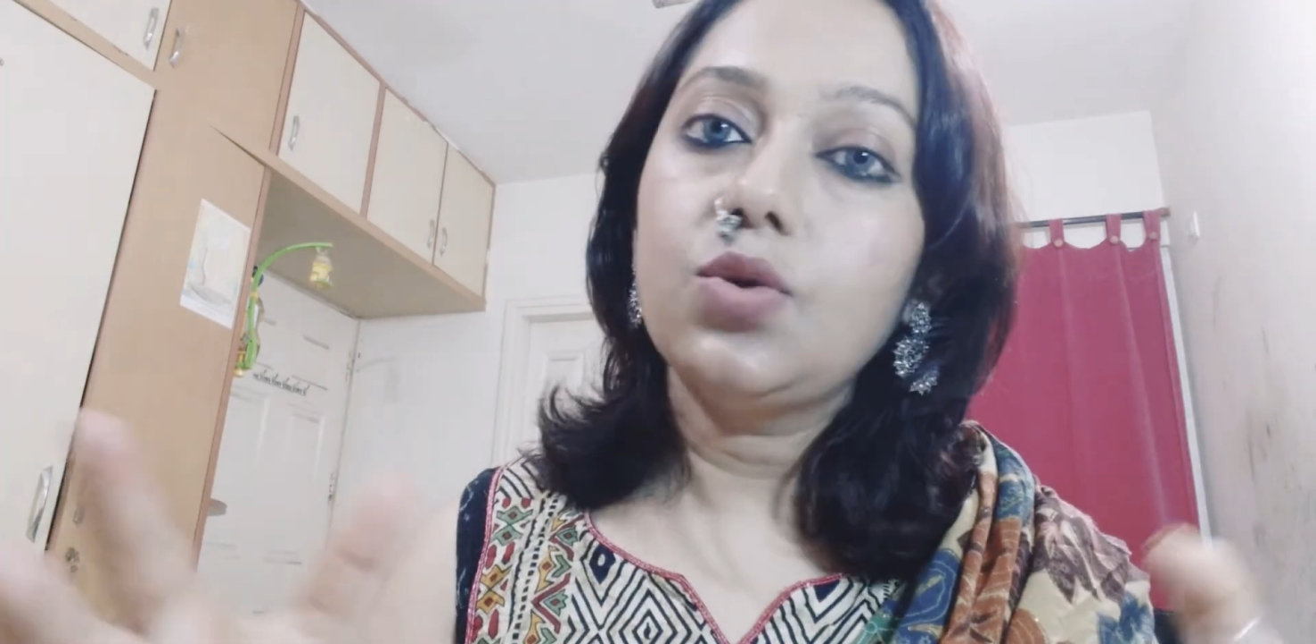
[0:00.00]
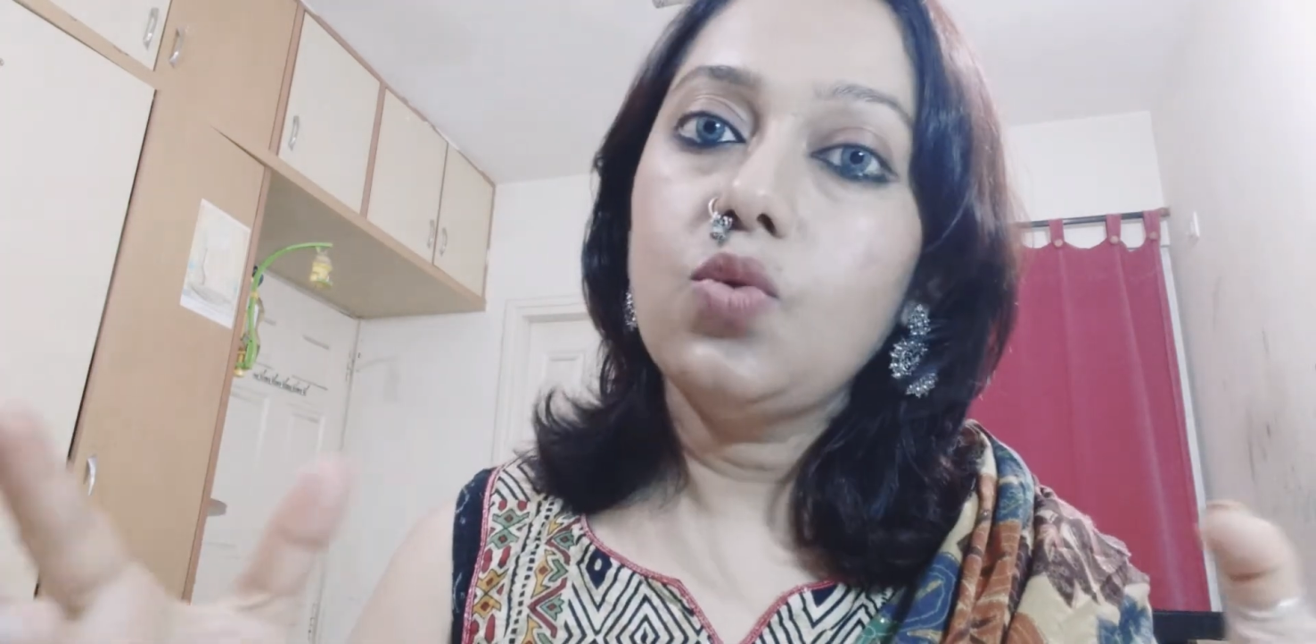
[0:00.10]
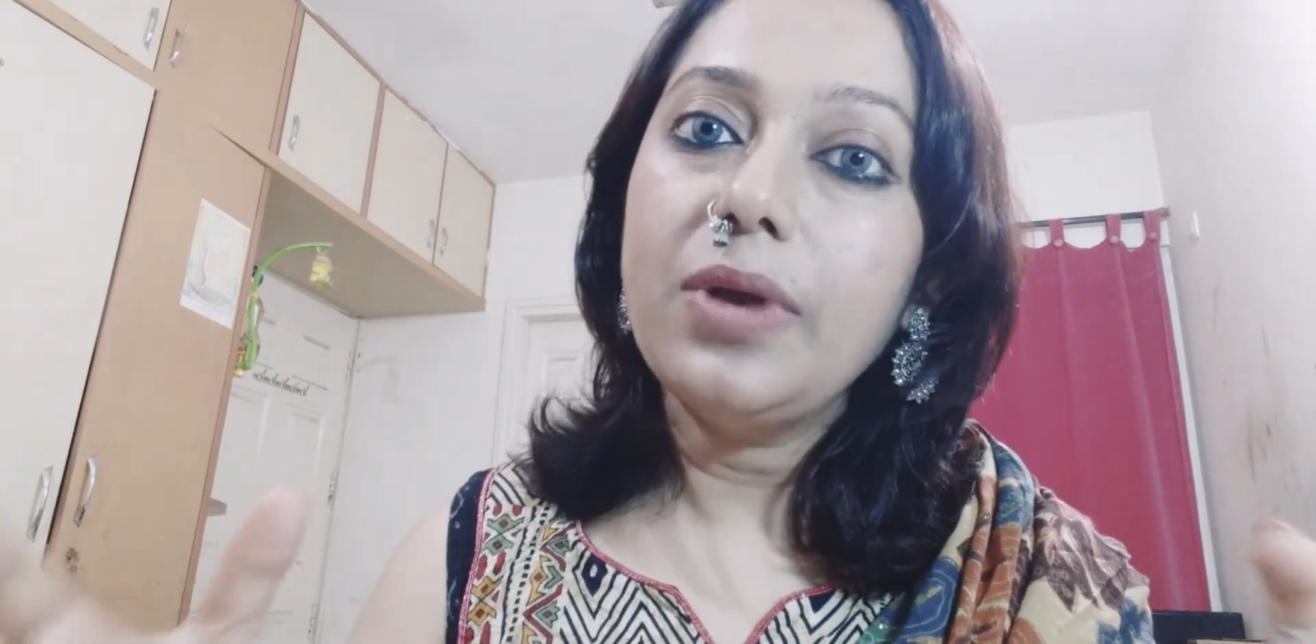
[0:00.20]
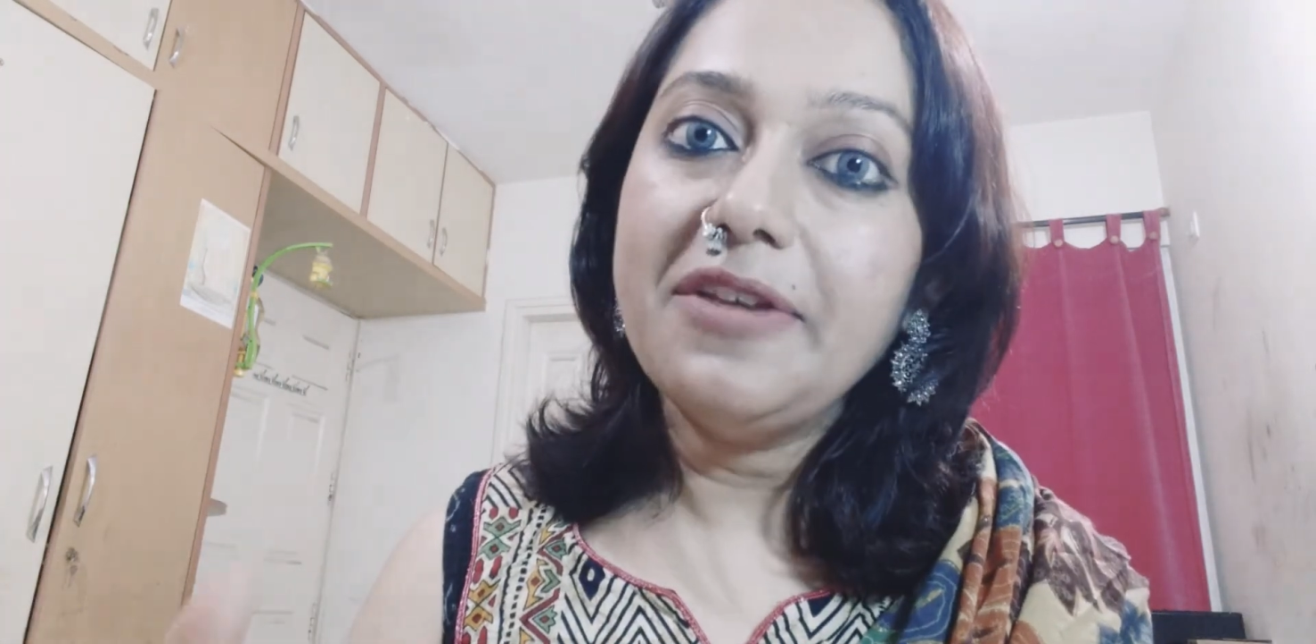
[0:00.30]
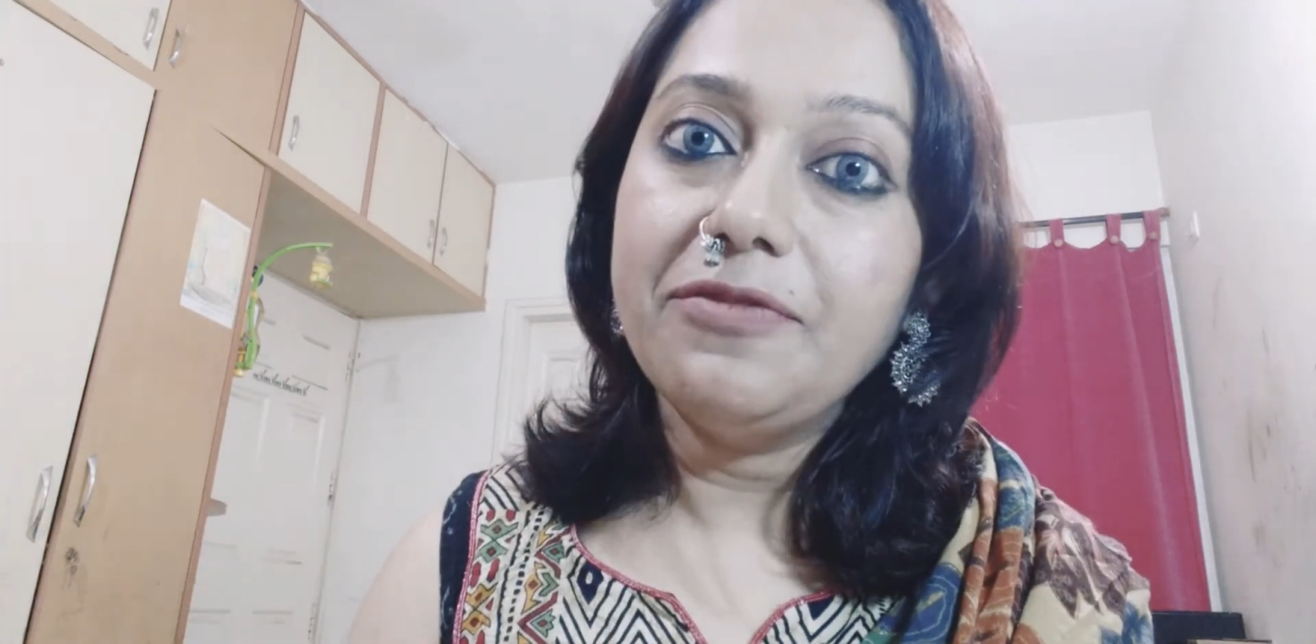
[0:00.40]

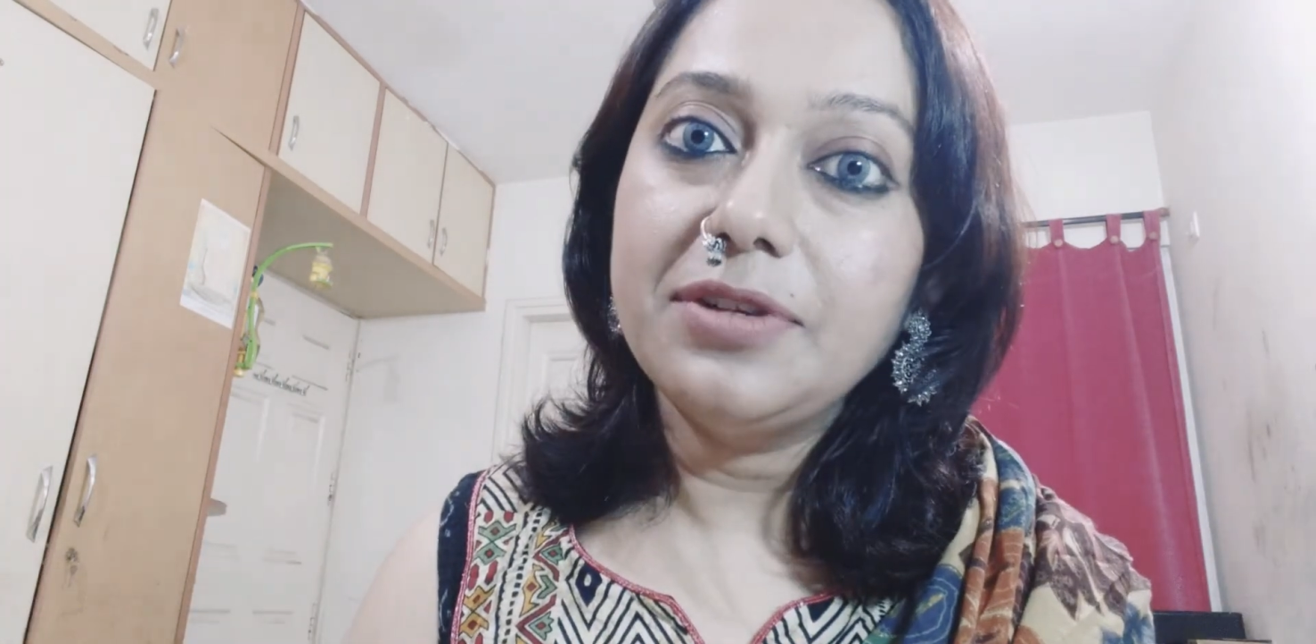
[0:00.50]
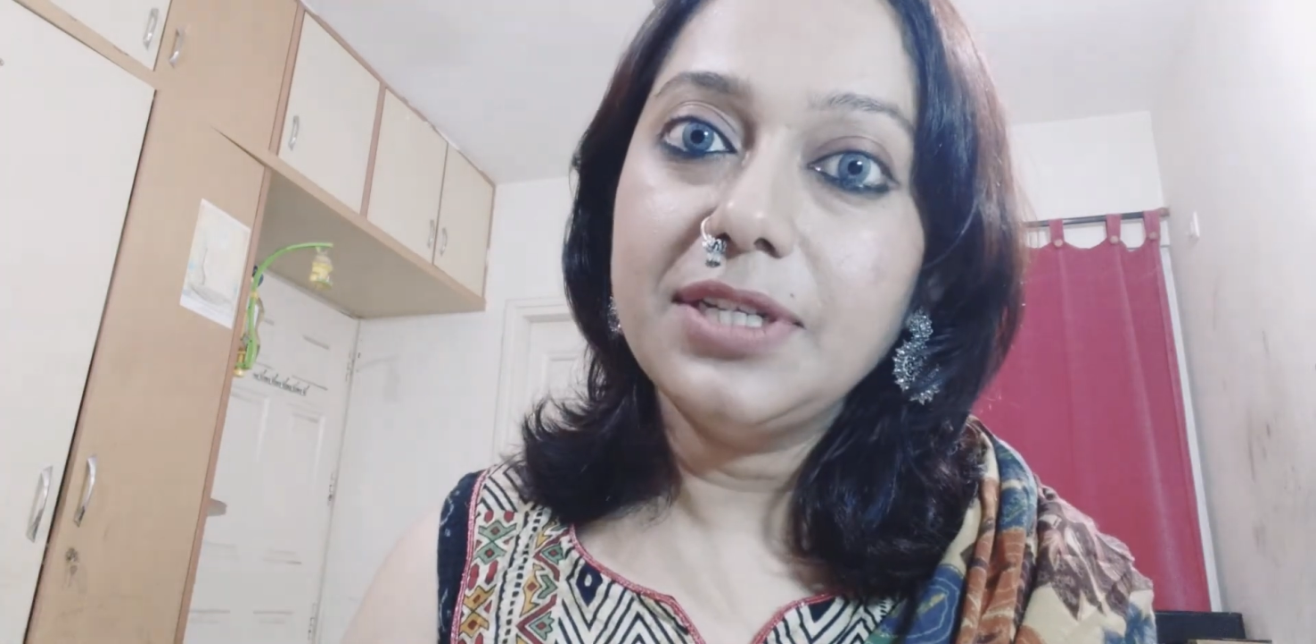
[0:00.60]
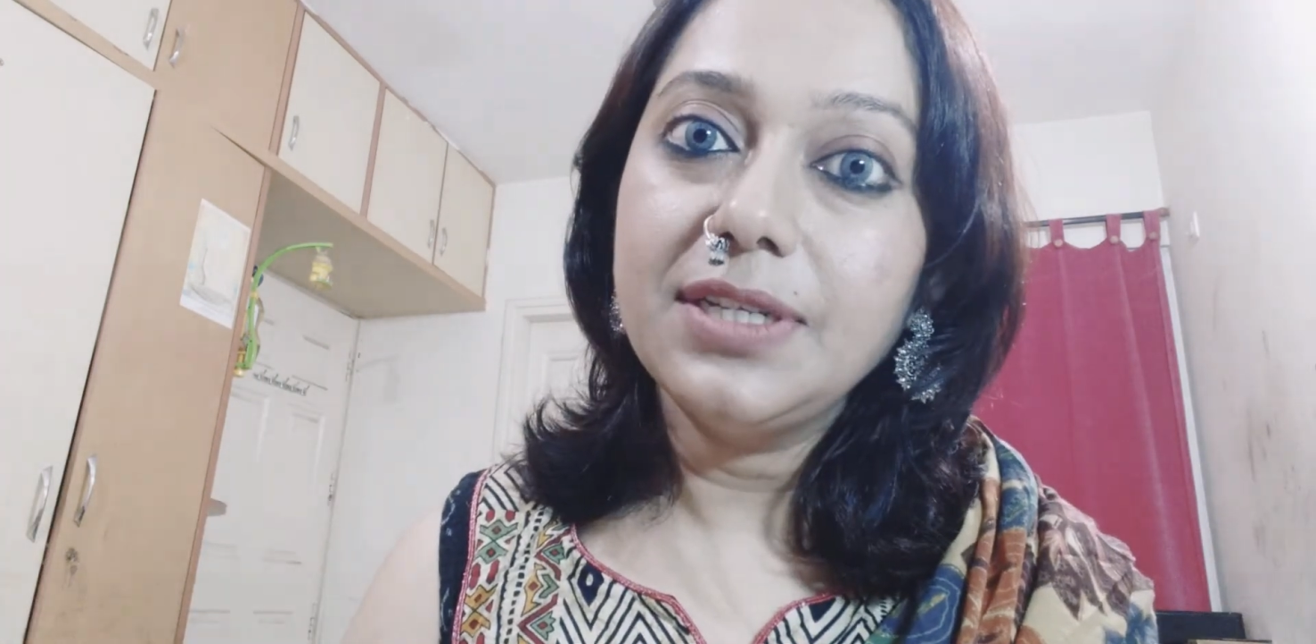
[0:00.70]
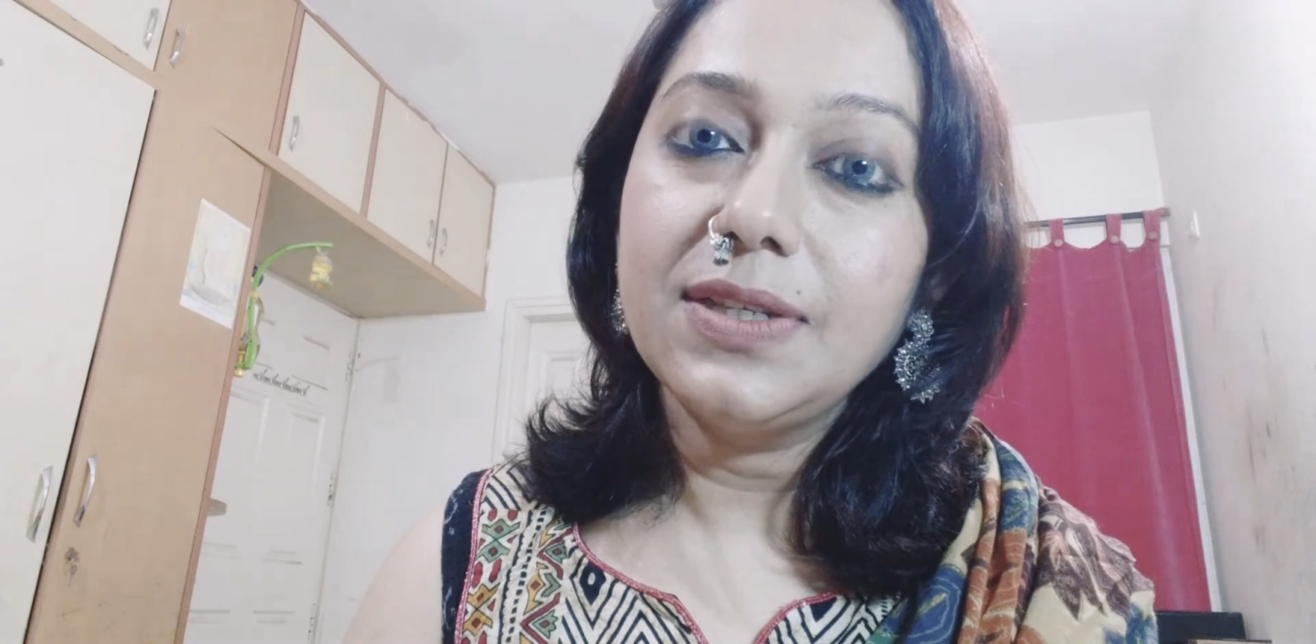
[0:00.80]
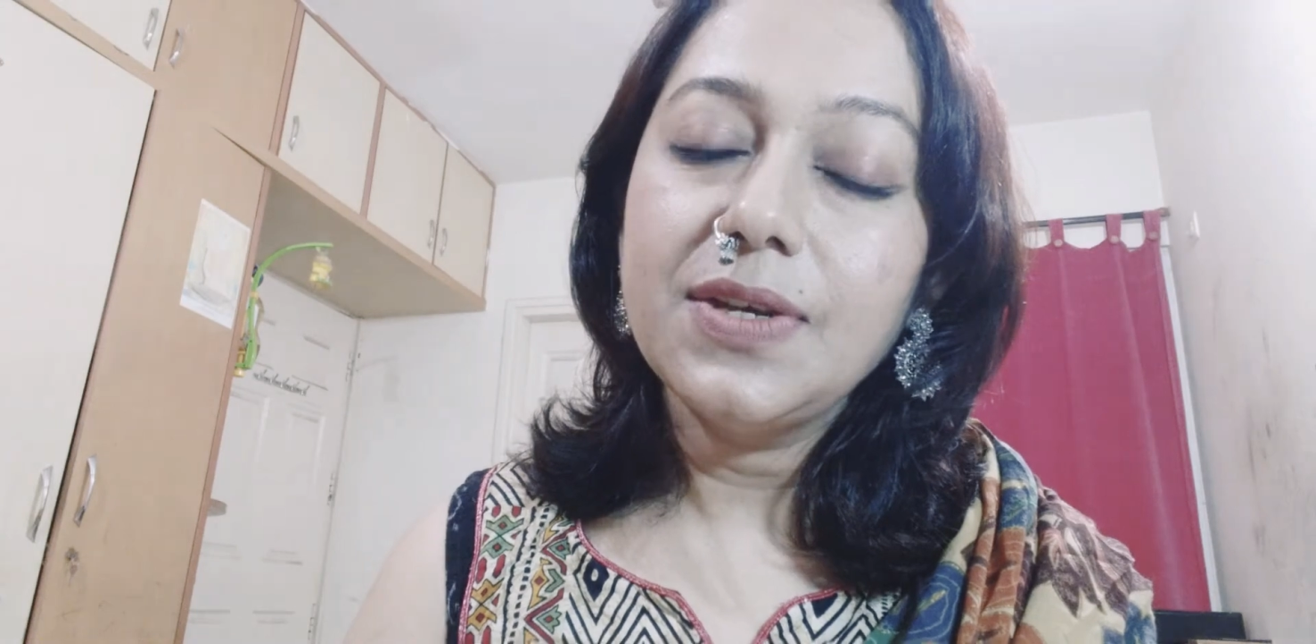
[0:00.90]
whoever it
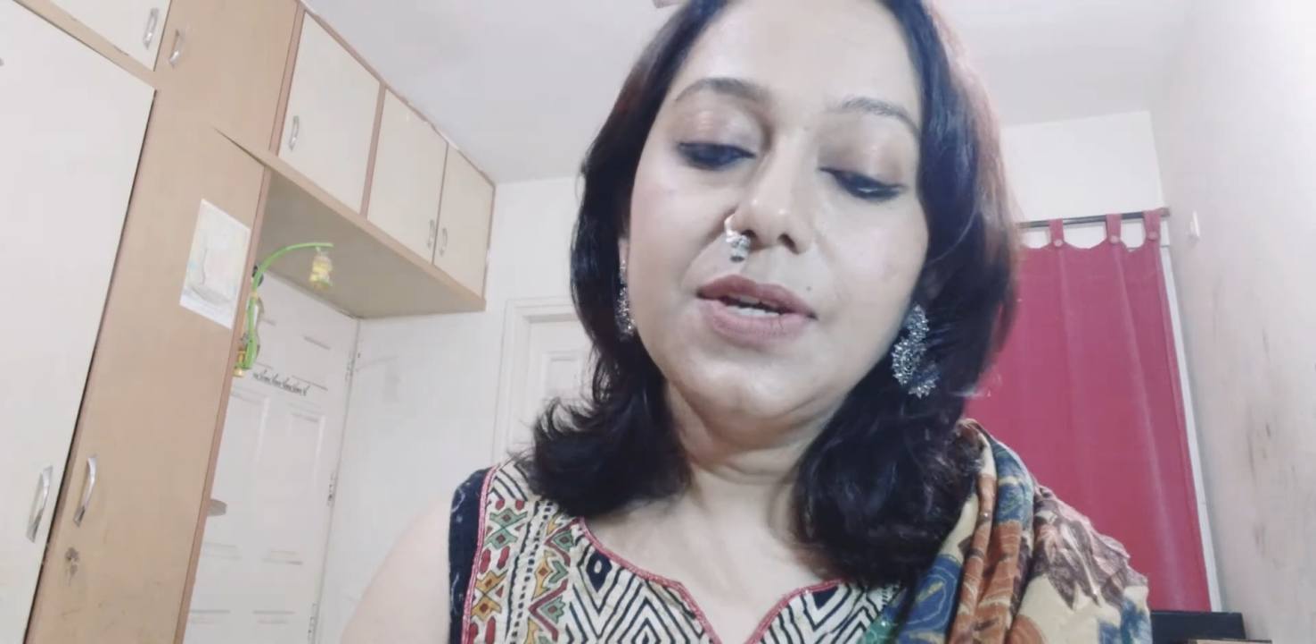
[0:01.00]
is.